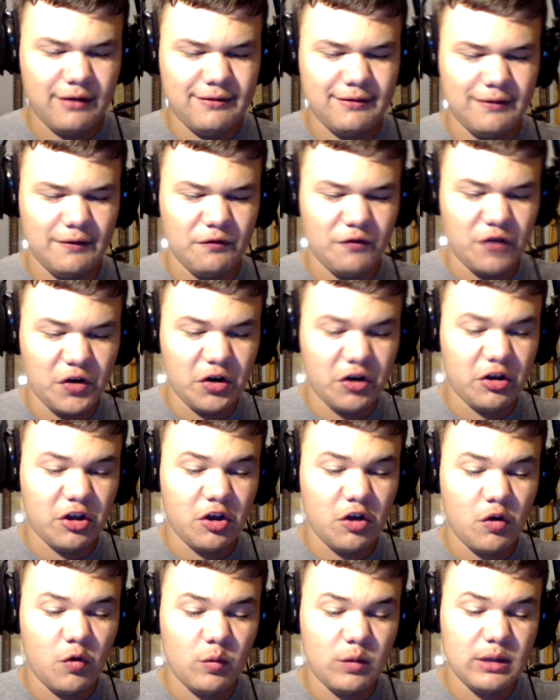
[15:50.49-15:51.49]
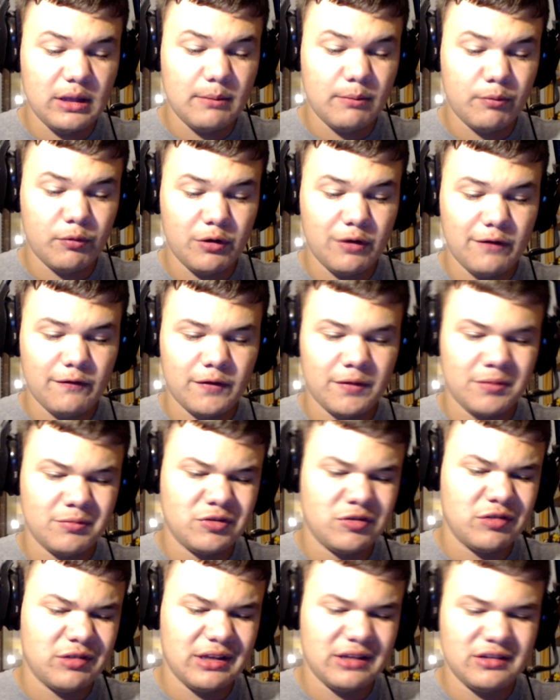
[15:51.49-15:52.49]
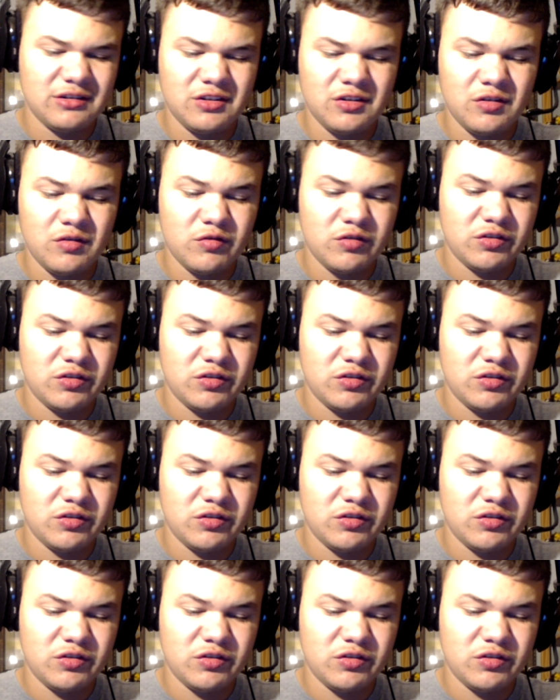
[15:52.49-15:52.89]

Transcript: Vertigo imprint from 2002